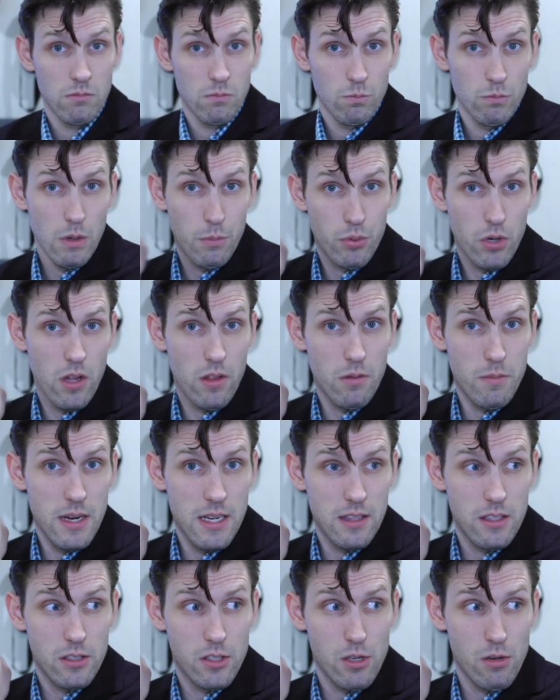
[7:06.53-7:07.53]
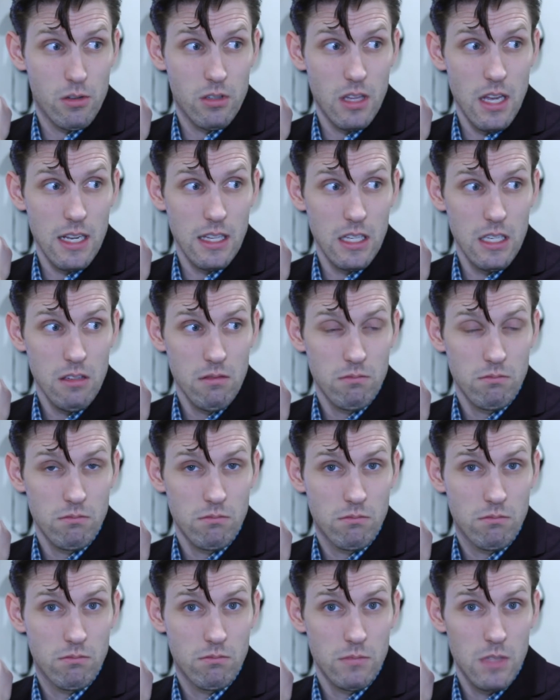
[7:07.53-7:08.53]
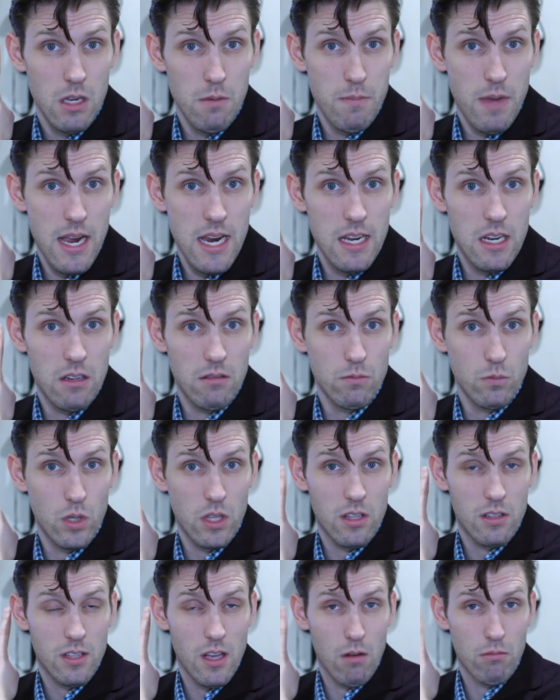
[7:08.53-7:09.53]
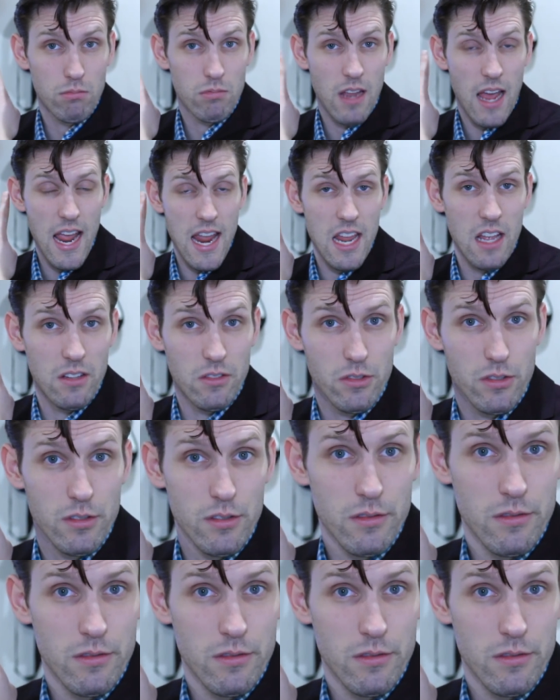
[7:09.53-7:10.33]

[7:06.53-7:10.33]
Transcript: My brother made this ukulele. He made it with his own hands.